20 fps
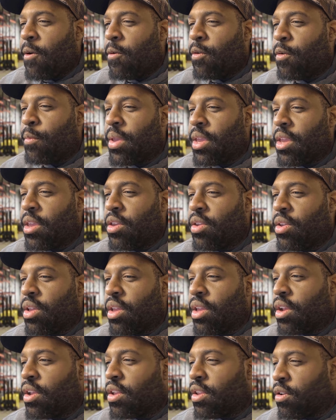will be
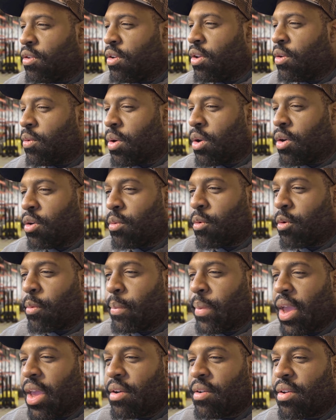including one or more
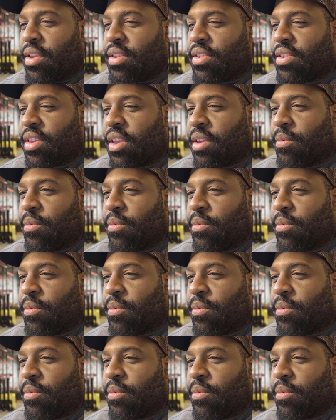batteries,